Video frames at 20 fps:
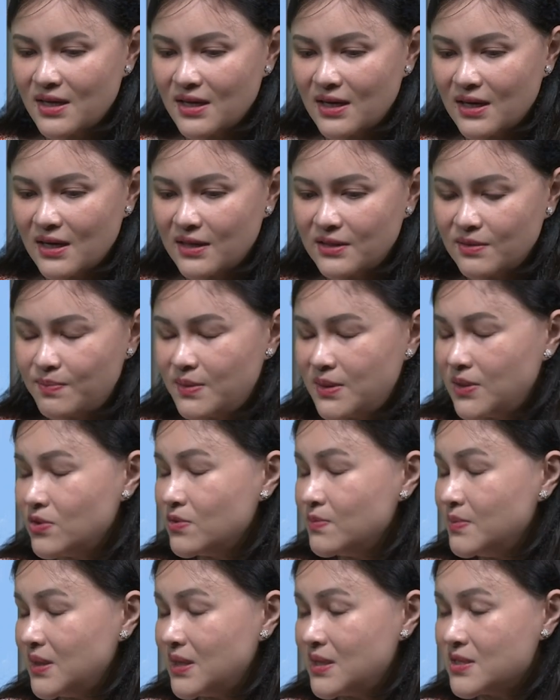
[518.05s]
the
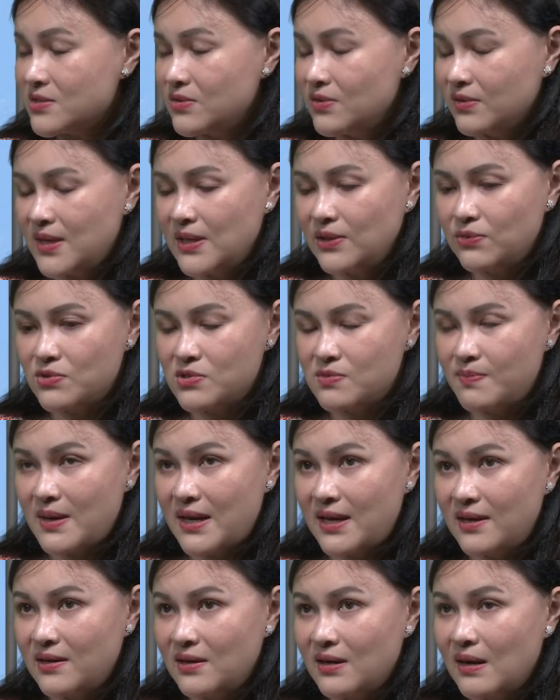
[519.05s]
PUB is looking to
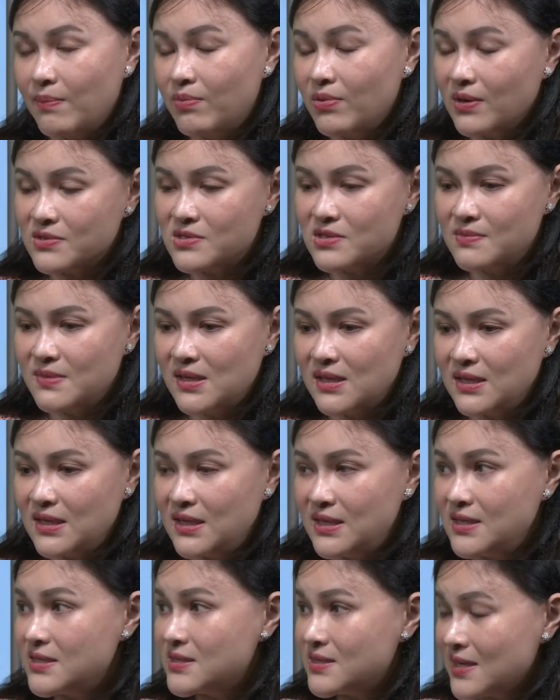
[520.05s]
spend
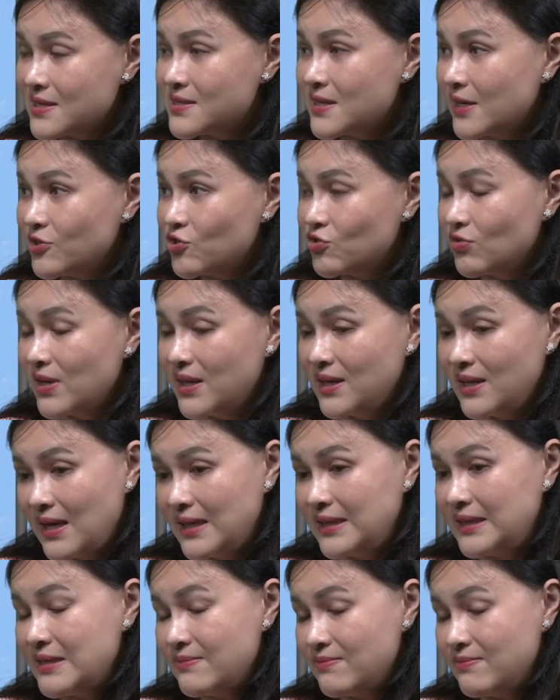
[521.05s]
approximately 680